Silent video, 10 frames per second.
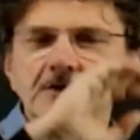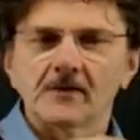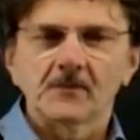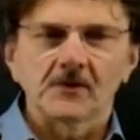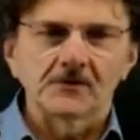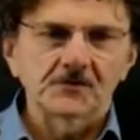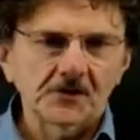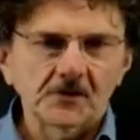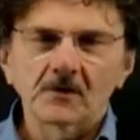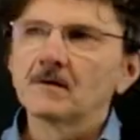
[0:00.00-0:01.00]
term here in
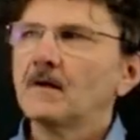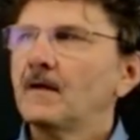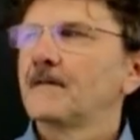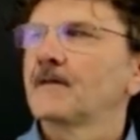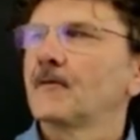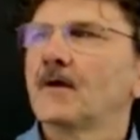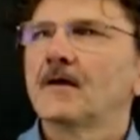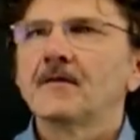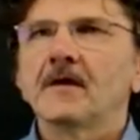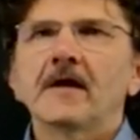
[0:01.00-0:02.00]
general. So we
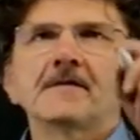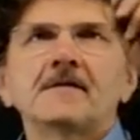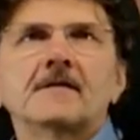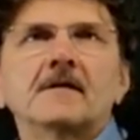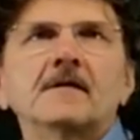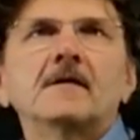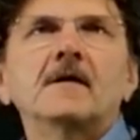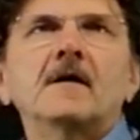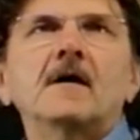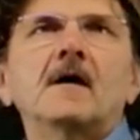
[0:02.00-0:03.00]
have the s is a
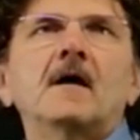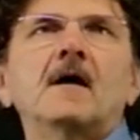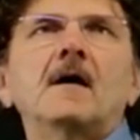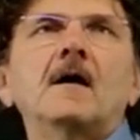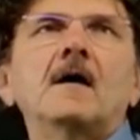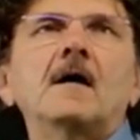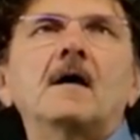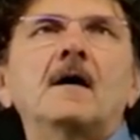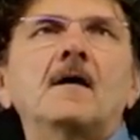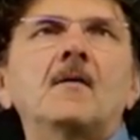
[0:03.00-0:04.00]
uh,
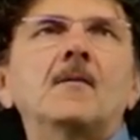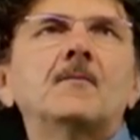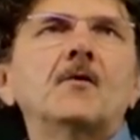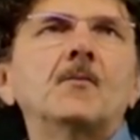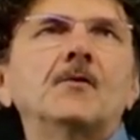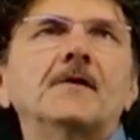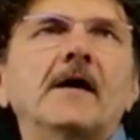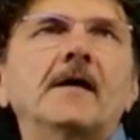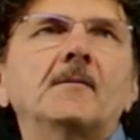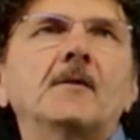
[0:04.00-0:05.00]
proper
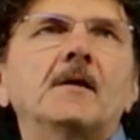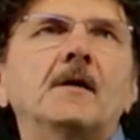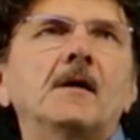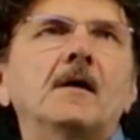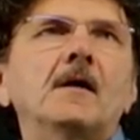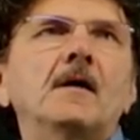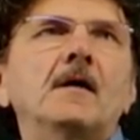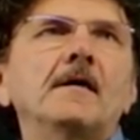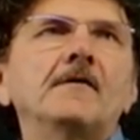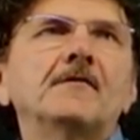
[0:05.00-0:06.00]
time,
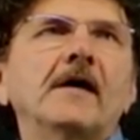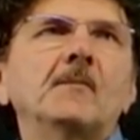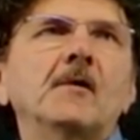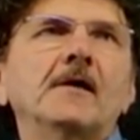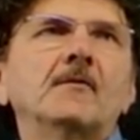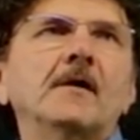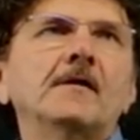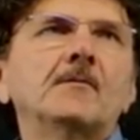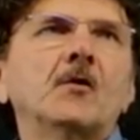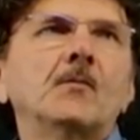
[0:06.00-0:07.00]
if time-like,
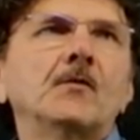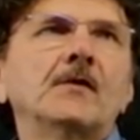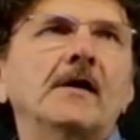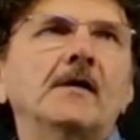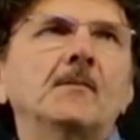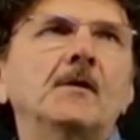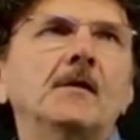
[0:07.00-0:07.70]
right? Proper time